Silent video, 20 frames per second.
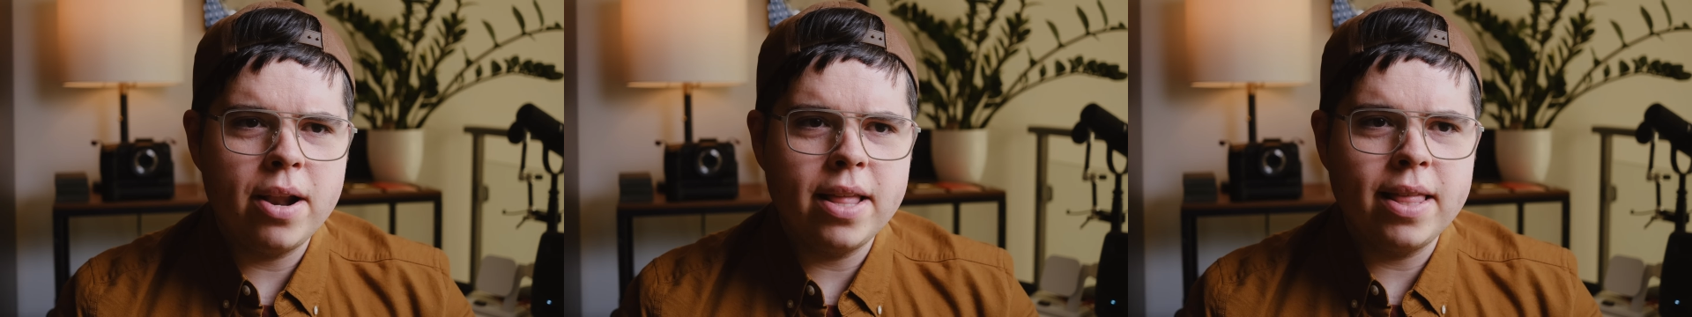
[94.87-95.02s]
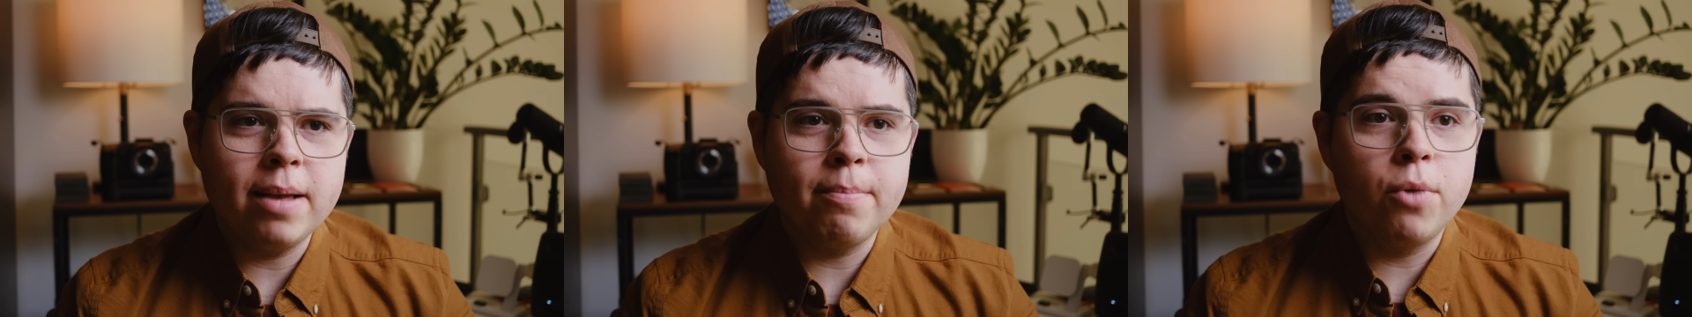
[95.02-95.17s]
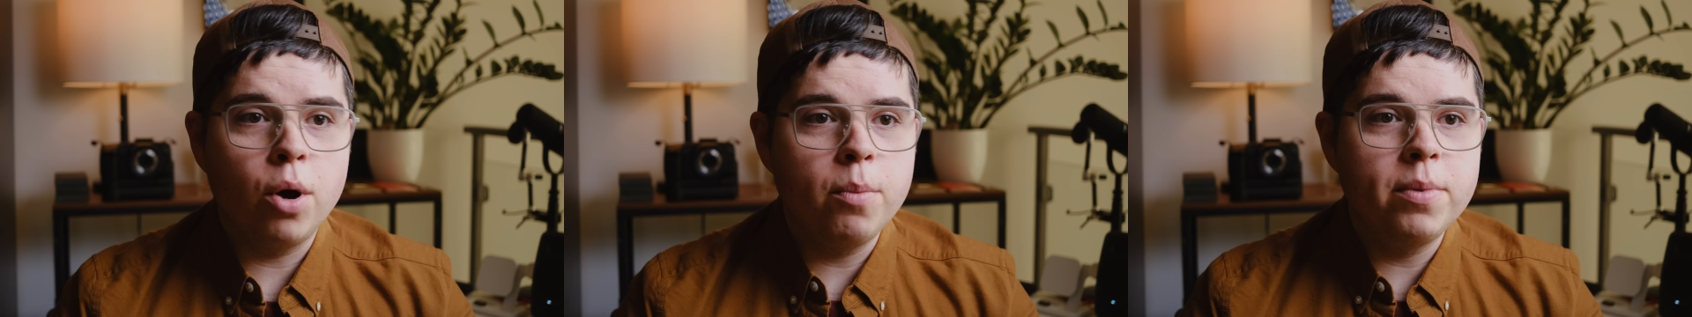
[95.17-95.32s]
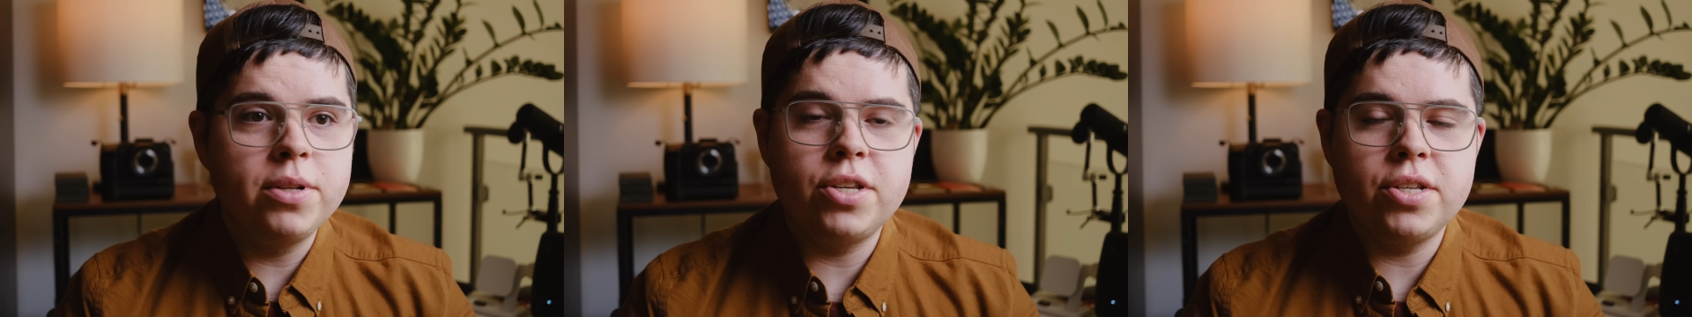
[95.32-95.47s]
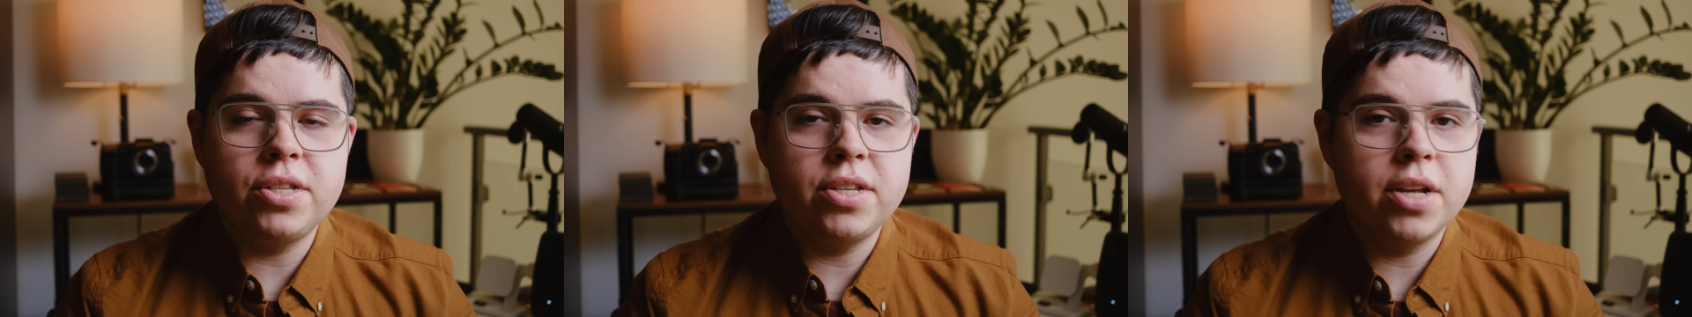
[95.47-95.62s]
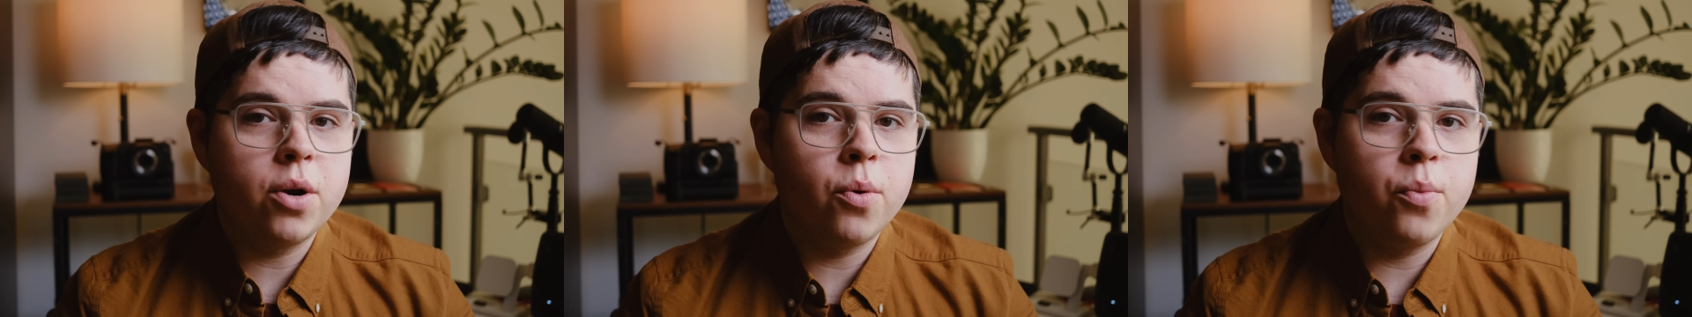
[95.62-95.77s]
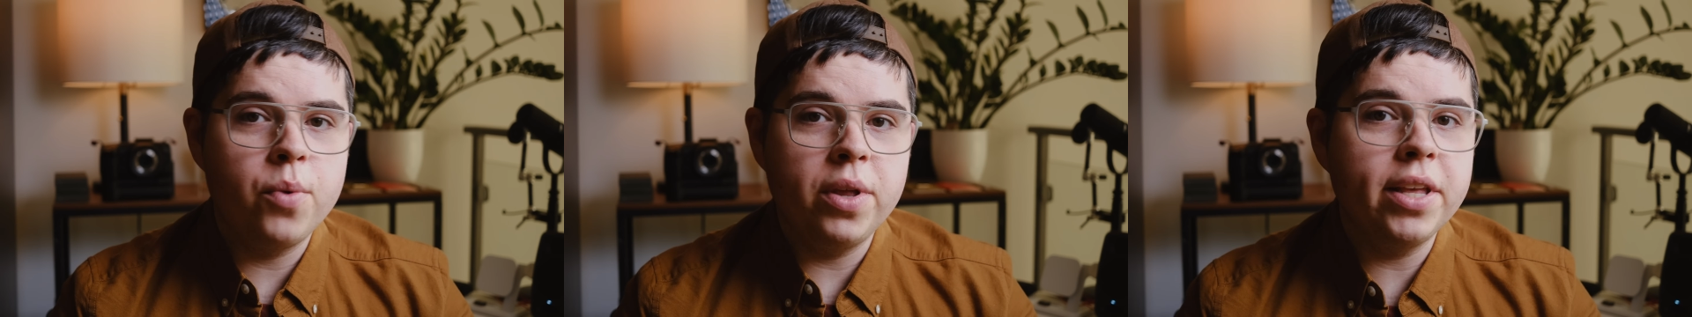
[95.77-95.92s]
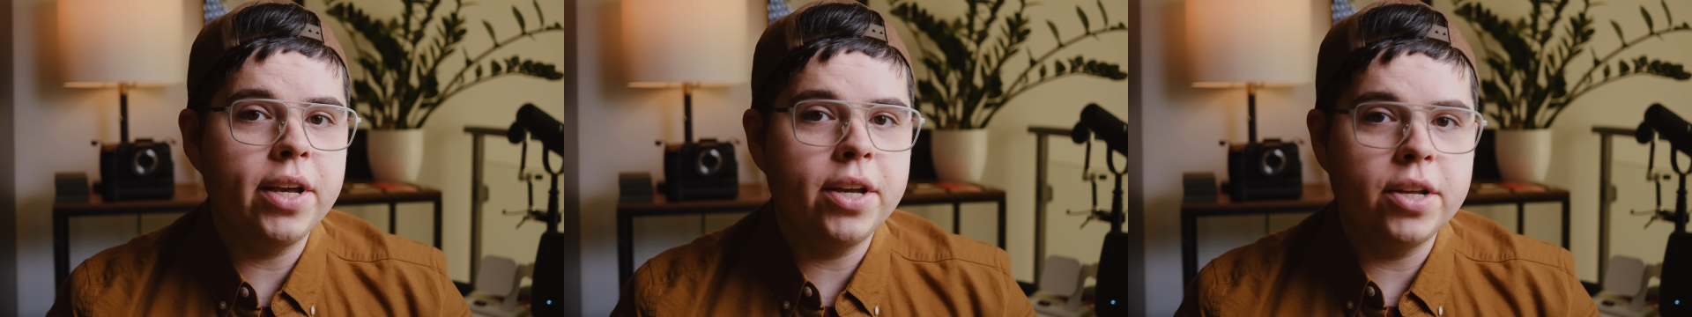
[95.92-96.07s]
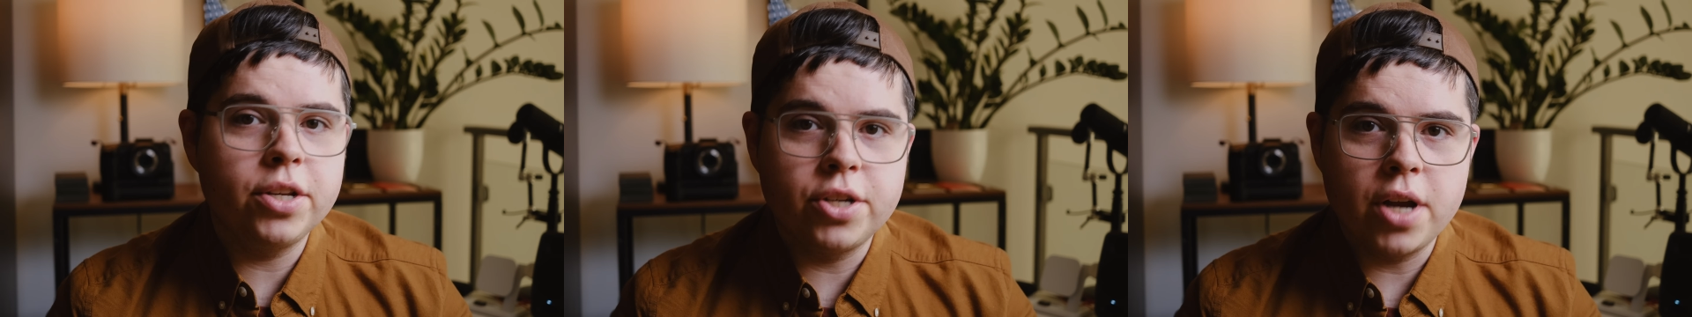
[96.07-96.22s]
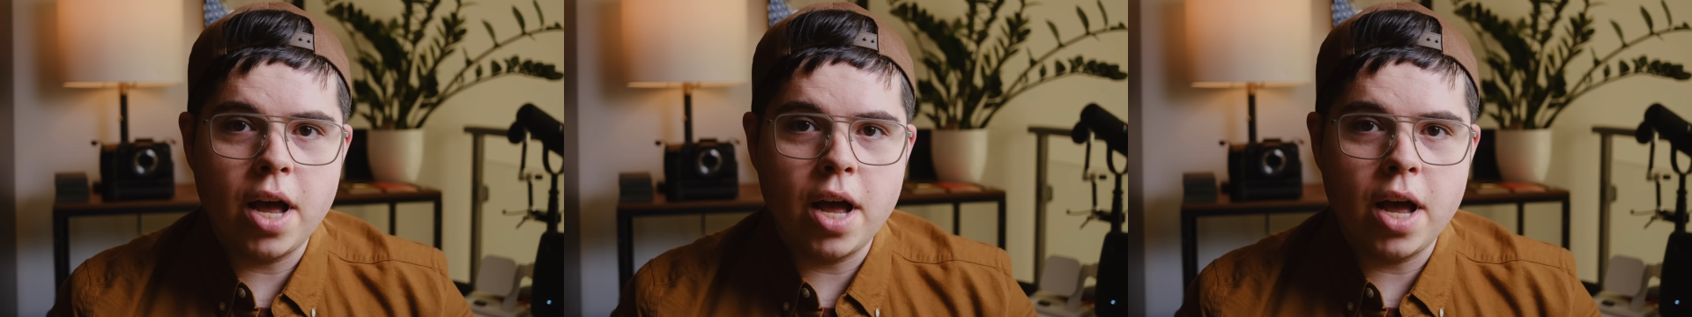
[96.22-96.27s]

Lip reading: And I think Moment's just done a really good